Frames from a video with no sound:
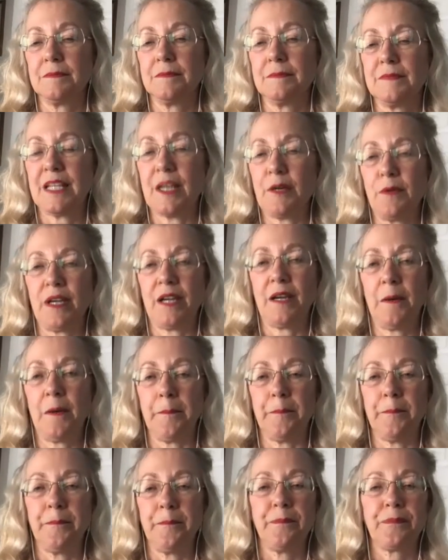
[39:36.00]
There we go.
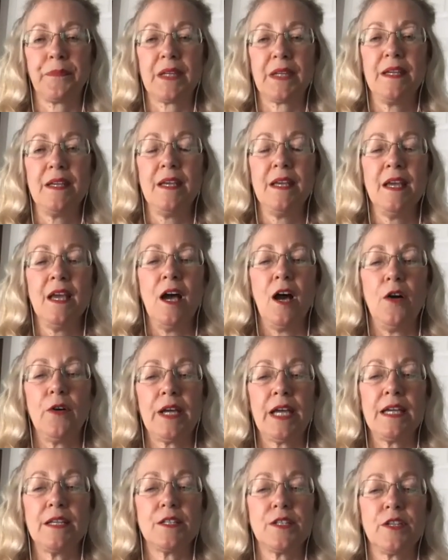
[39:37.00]

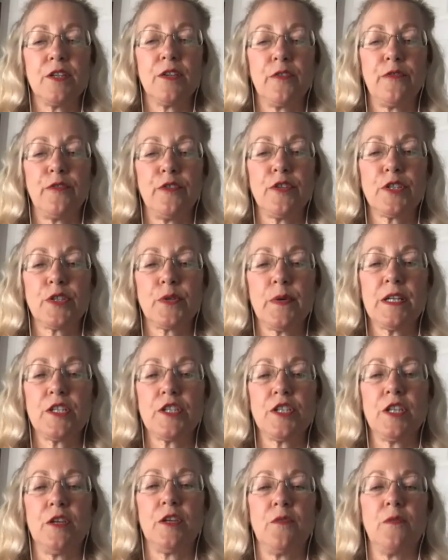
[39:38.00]
Okay, so the first
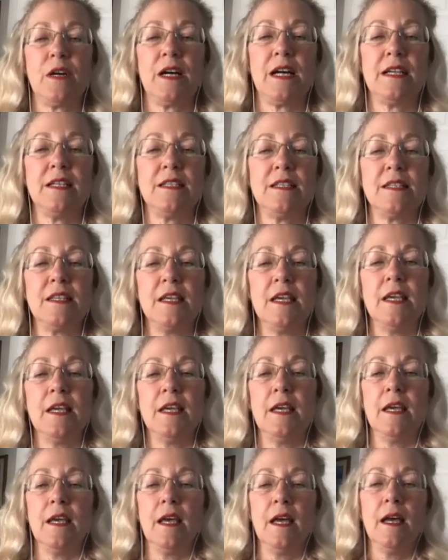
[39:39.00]
question was,
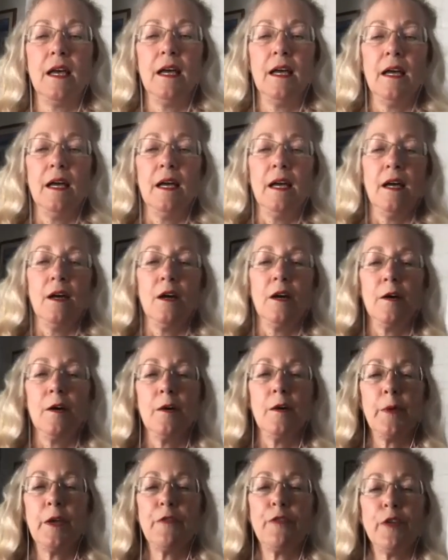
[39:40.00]

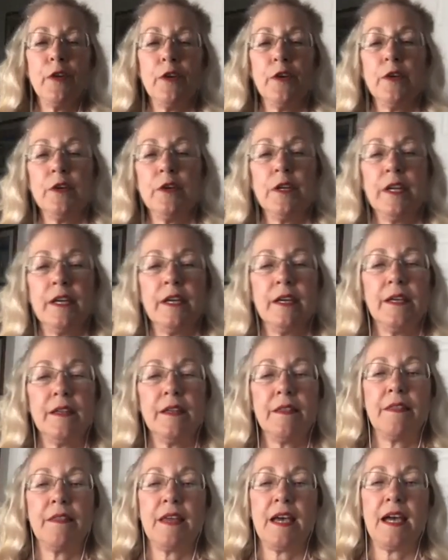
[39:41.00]
we've heard
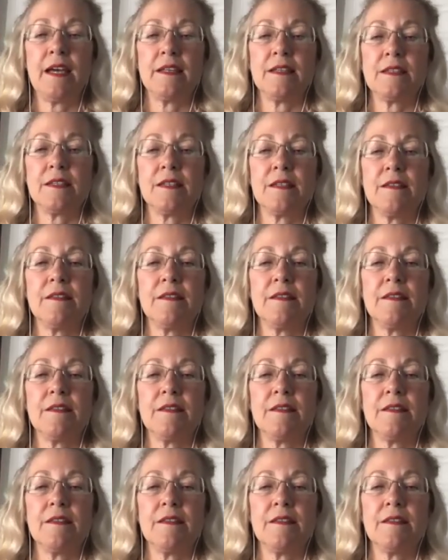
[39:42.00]
that